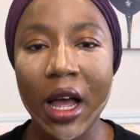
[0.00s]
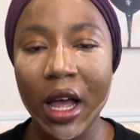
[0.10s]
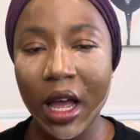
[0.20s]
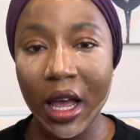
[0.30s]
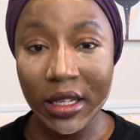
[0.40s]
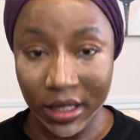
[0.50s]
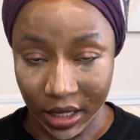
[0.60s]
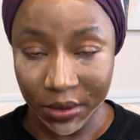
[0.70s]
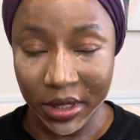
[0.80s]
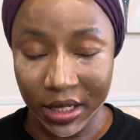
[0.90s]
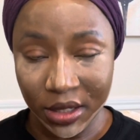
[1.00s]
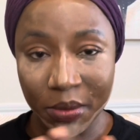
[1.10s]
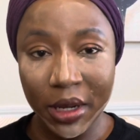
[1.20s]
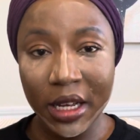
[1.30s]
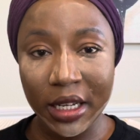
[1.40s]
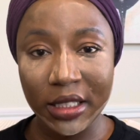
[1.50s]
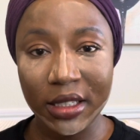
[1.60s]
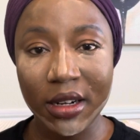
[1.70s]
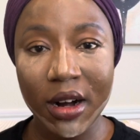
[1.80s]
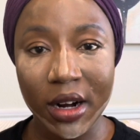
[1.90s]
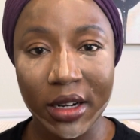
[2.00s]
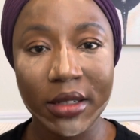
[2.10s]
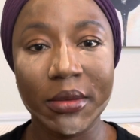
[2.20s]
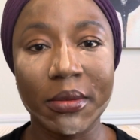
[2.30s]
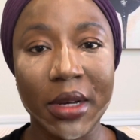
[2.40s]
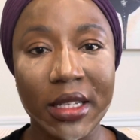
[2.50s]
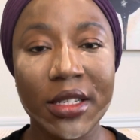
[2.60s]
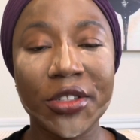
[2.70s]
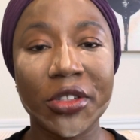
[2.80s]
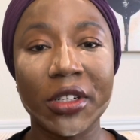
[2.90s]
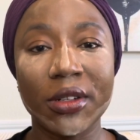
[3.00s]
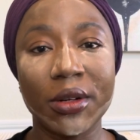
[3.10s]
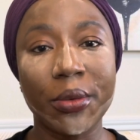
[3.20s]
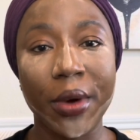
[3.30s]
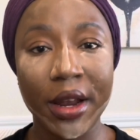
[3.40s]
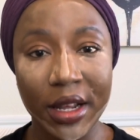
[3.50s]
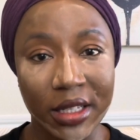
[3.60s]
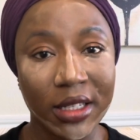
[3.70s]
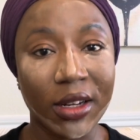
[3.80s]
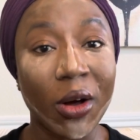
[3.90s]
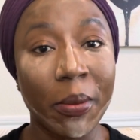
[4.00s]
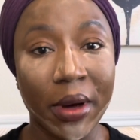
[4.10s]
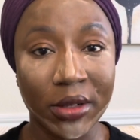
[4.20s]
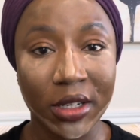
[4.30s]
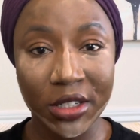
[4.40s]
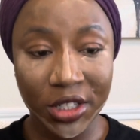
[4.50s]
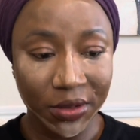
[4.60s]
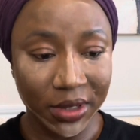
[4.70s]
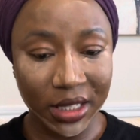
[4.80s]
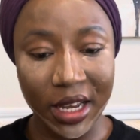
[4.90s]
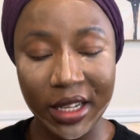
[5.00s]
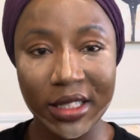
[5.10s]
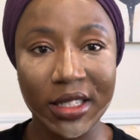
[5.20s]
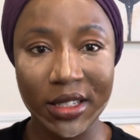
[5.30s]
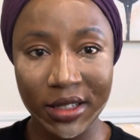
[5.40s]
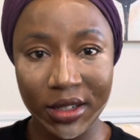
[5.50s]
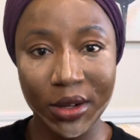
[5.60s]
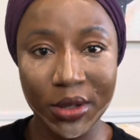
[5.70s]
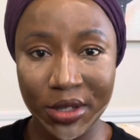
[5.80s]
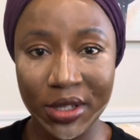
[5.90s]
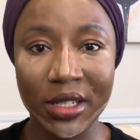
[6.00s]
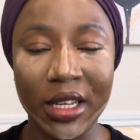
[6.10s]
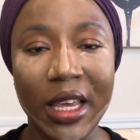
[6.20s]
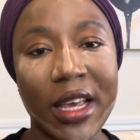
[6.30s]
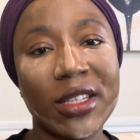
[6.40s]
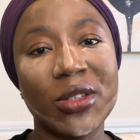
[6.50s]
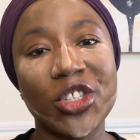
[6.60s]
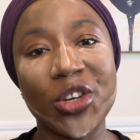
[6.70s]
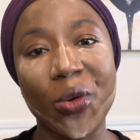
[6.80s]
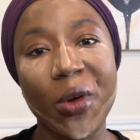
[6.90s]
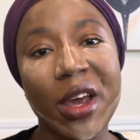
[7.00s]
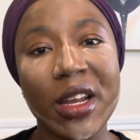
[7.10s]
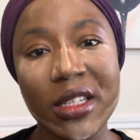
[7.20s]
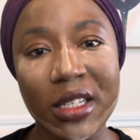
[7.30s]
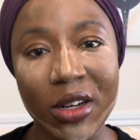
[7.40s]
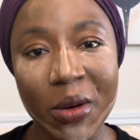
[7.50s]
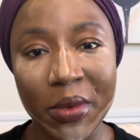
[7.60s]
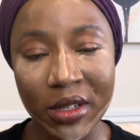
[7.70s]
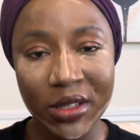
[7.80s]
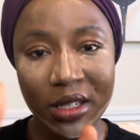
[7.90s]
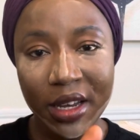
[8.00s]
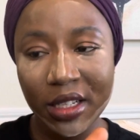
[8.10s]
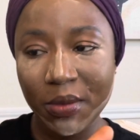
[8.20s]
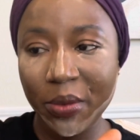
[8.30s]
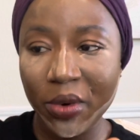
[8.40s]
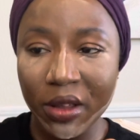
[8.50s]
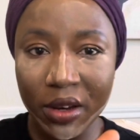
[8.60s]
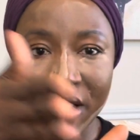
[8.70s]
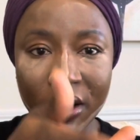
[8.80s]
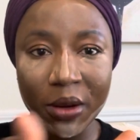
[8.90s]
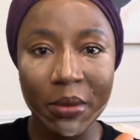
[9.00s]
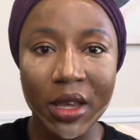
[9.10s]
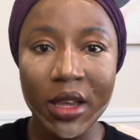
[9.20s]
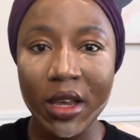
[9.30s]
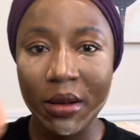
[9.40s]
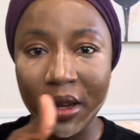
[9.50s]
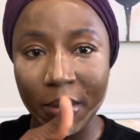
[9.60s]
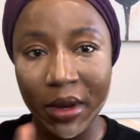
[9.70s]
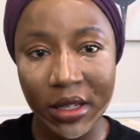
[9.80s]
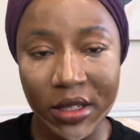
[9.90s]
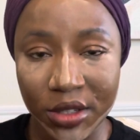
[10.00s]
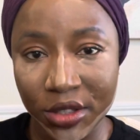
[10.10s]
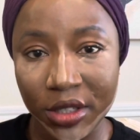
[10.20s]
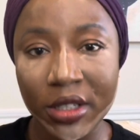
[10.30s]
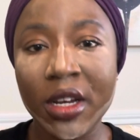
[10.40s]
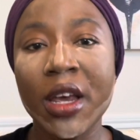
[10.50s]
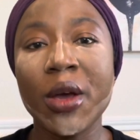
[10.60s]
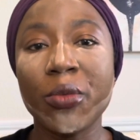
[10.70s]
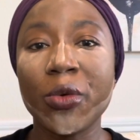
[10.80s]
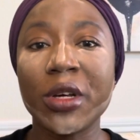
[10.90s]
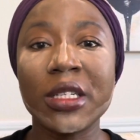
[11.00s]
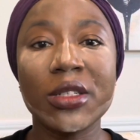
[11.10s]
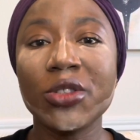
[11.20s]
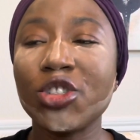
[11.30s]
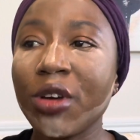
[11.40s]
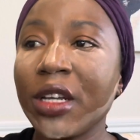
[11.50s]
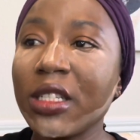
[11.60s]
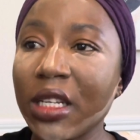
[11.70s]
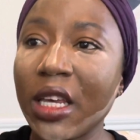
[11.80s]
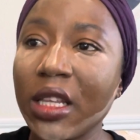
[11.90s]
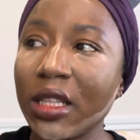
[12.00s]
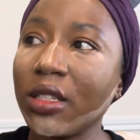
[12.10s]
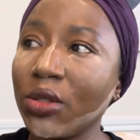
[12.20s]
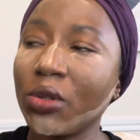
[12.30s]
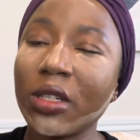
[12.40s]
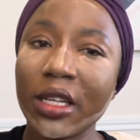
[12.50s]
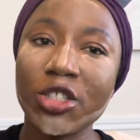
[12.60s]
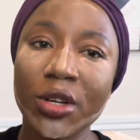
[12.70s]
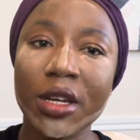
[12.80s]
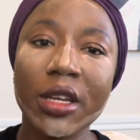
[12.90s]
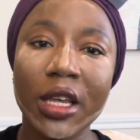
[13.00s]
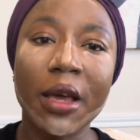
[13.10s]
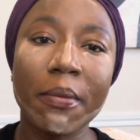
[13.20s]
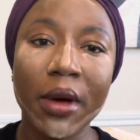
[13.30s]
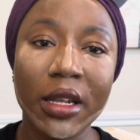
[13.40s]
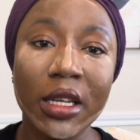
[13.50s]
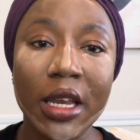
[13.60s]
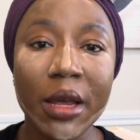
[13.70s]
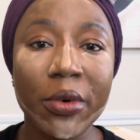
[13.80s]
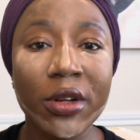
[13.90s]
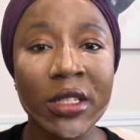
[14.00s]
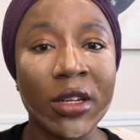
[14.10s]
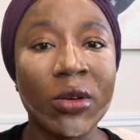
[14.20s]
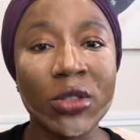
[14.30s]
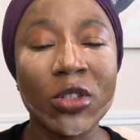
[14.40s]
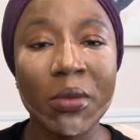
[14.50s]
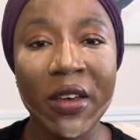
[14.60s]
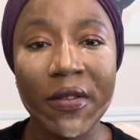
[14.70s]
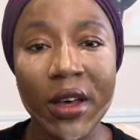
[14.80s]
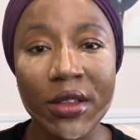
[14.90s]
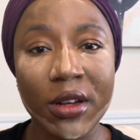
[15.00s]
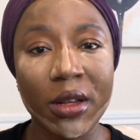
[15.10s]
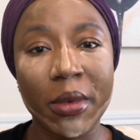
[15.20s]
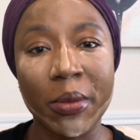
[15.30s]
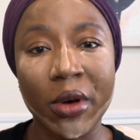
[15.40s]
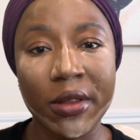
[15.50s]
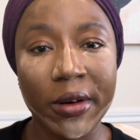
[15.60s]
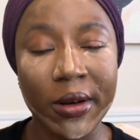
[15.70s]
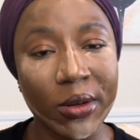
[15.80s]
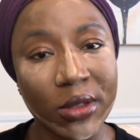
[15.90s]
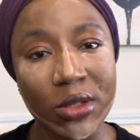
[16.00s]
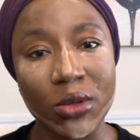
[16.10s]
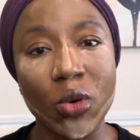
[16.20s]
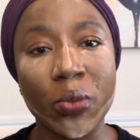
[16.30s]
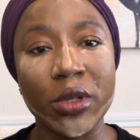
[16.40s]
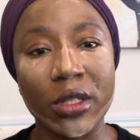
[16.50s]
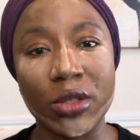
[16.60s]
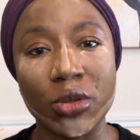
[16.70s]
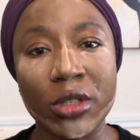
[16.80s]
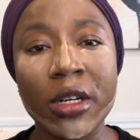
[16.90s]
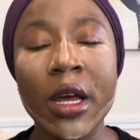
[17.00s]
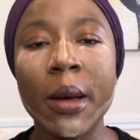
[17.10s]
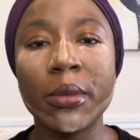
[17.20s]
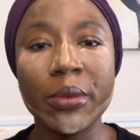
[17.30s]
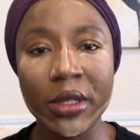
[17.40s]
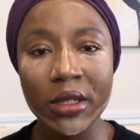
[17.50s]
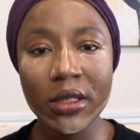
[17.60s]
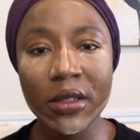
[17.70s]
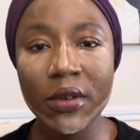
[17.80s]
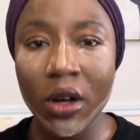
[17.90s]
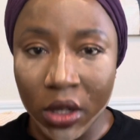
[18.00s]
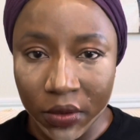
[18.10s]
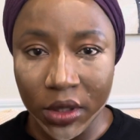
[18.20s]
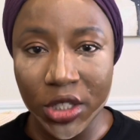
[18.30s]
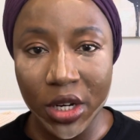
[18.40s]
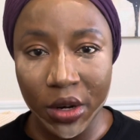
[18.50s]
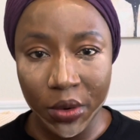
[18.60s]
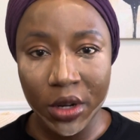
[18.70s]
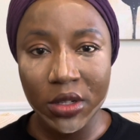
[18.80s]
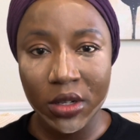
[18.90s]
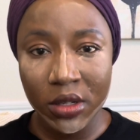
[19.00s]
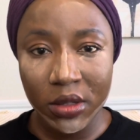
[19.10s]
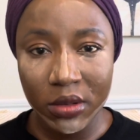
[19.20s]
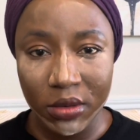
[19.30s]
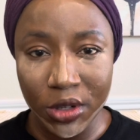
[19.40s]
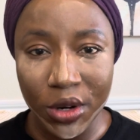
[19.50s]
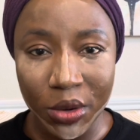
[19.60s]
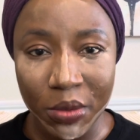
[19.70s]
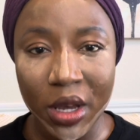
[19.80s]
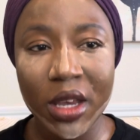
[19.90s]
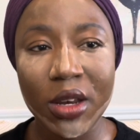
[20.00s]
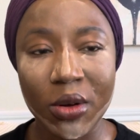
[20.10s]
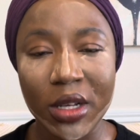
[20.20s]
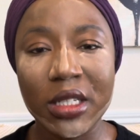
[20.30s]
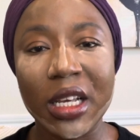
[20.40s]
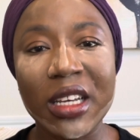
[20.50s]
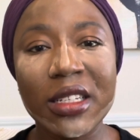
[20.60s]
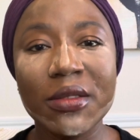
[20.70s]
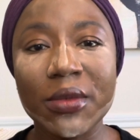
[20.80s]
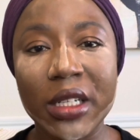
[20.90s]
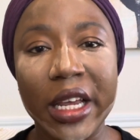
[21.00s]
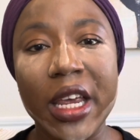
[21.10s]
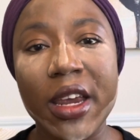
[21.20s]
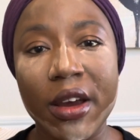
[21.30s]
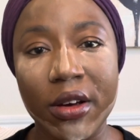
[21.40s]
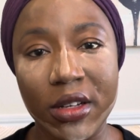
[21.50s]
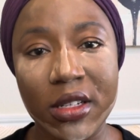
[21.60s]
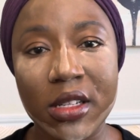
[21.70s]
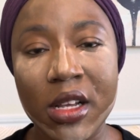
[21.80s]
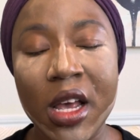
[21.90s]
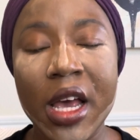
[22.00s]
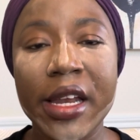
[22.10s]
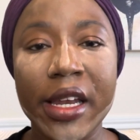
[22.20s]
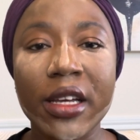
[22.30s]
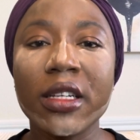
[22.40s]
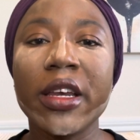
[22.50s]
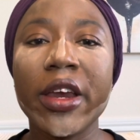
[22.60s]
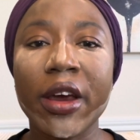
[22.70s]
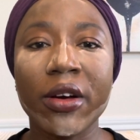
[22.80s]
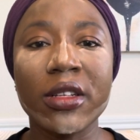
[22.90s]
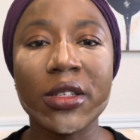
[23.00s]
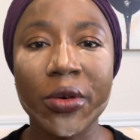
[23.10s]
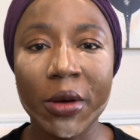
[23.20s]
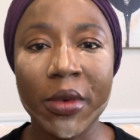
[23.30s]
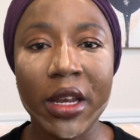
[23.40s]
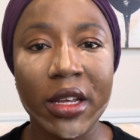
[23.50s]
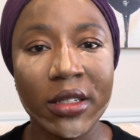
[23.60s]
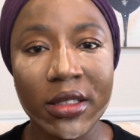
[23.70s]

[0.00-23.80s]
as I was still behind the car, my sister-in-law ran into the compound because she was next, closer to the gate. So she ran into the compound. So now it's my brother-in-law, me, and then my sister. We were still trying to hit the door, like trying to get the neighbors and also my father-in-law, my mother-in-law to open the door. But because of all of the generator, making noise, they couldn't really hear us. They couldn't hear us screaming and